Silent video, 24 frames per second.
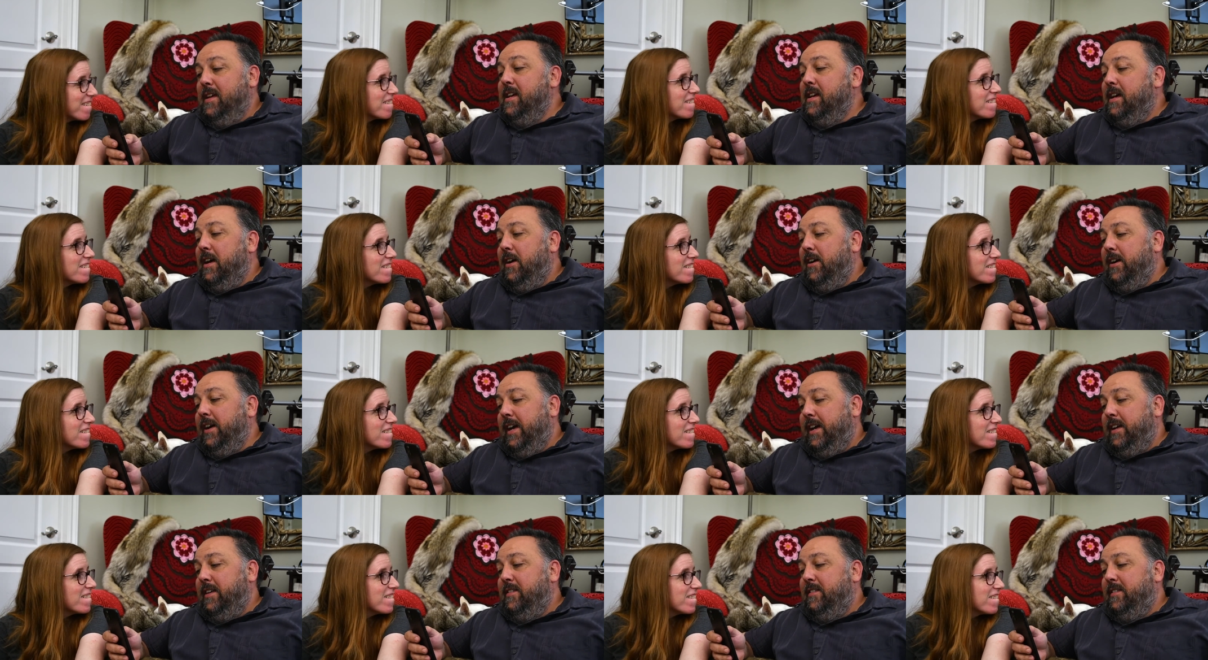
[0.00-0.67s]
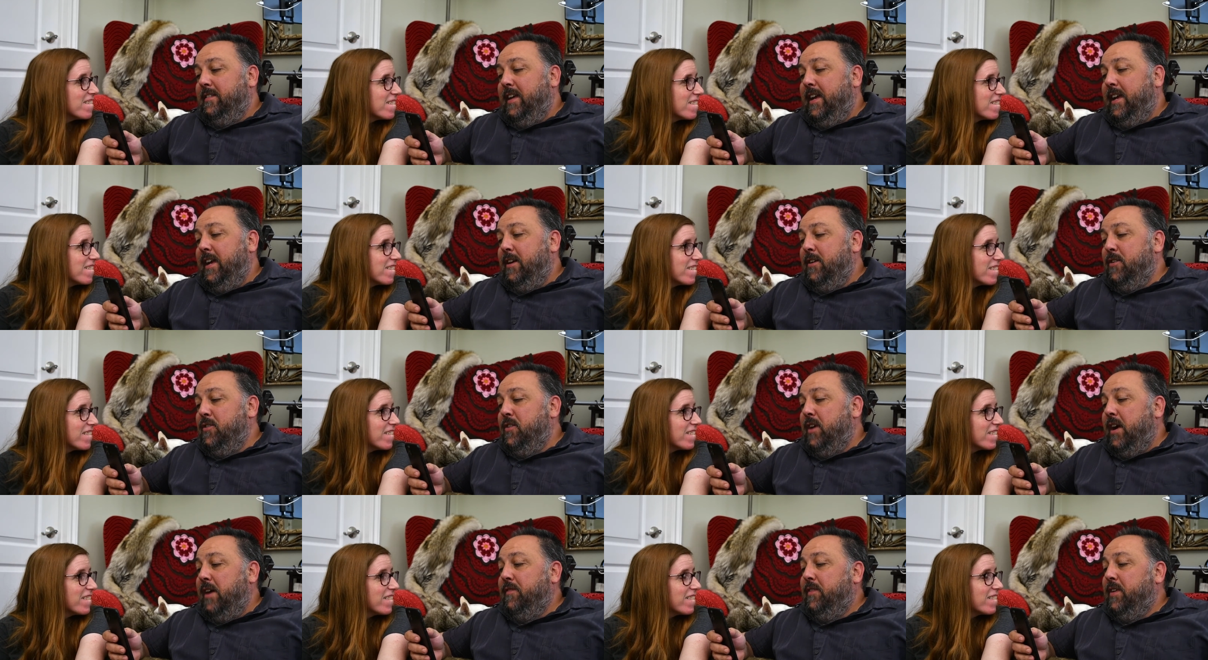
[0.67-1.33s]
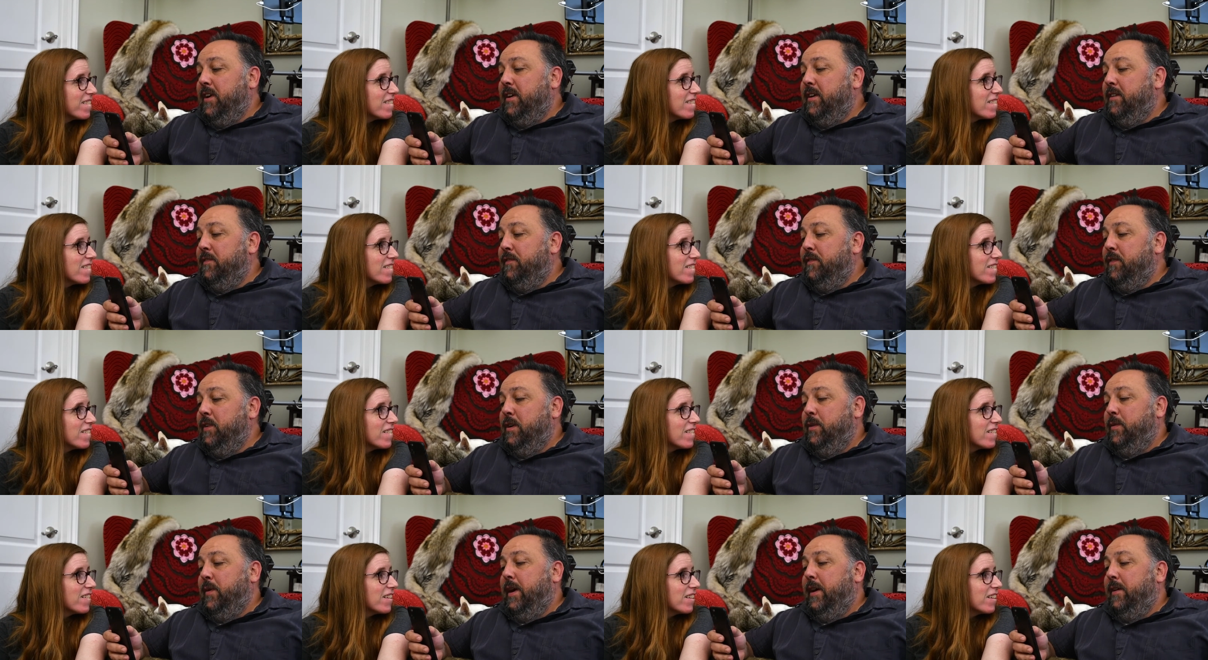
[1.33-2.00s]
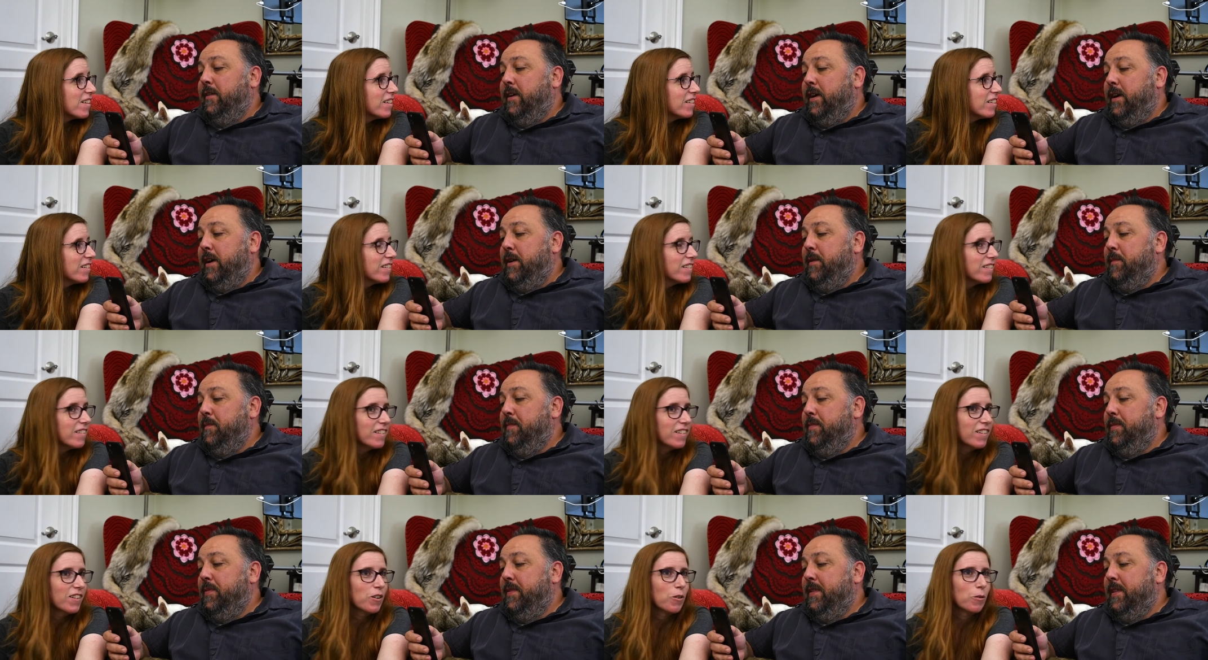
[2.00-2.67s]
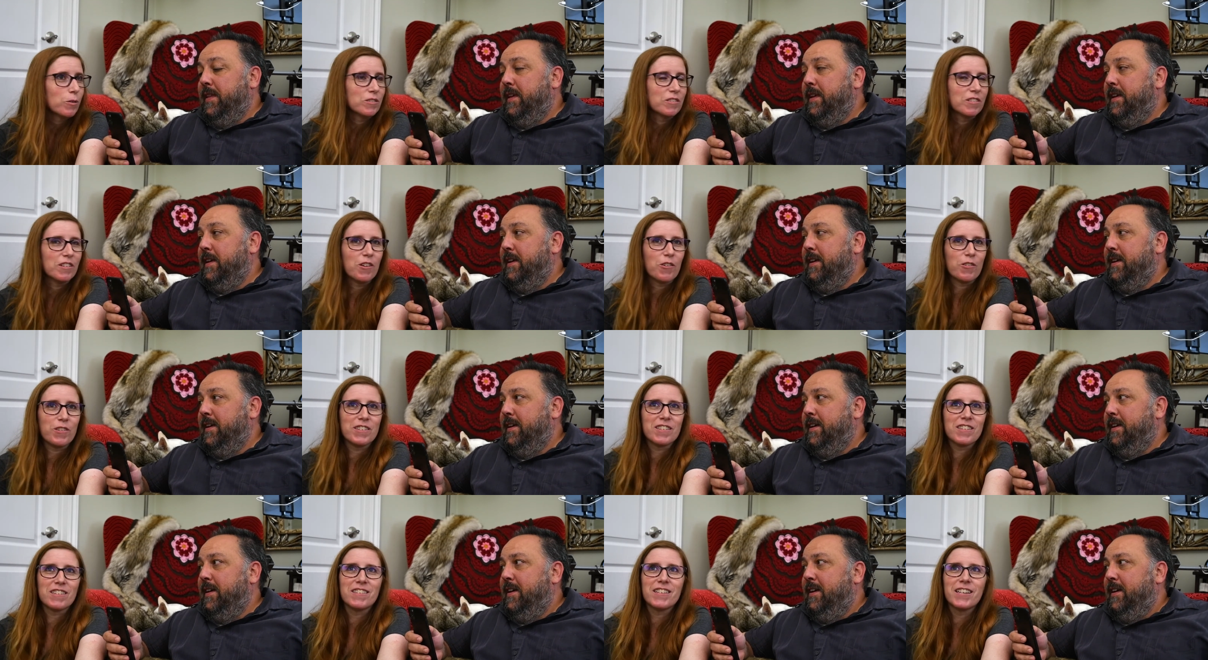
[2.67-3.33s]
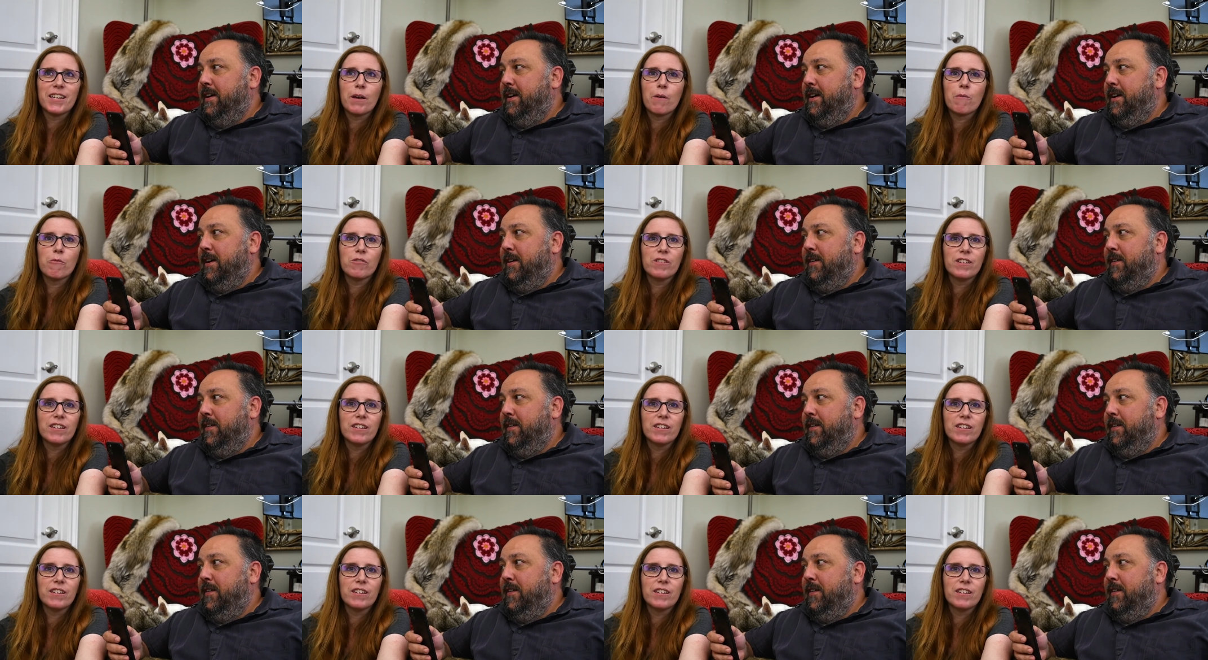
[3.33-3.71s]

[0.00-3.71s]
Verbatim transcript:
Speaker 1: Okay. Say you're driving on the freeway, right?
Speaker 2: Oh no, this is DMV. All